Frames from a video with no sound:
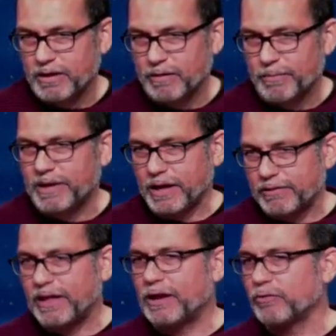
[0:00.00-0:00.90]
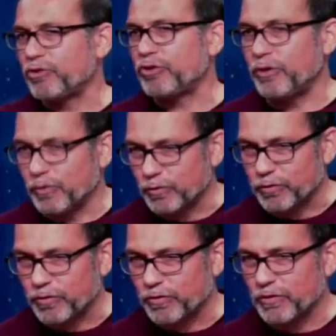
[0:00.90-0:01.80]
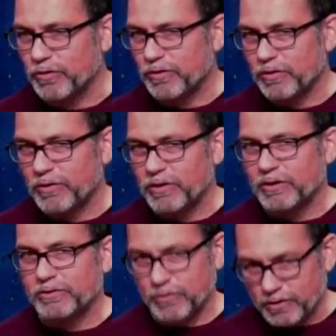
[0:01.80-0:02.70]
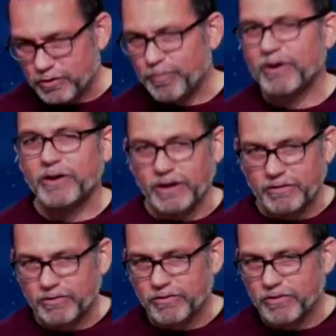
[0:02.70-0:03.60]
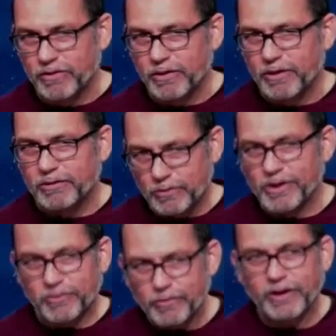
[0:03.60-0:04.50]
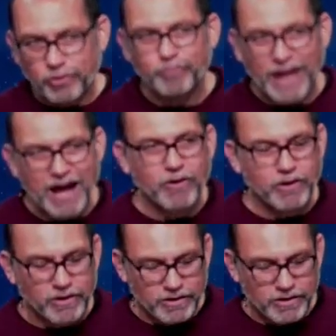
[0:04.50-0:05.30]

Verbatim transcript: because they don't choose to experience the resurrection power.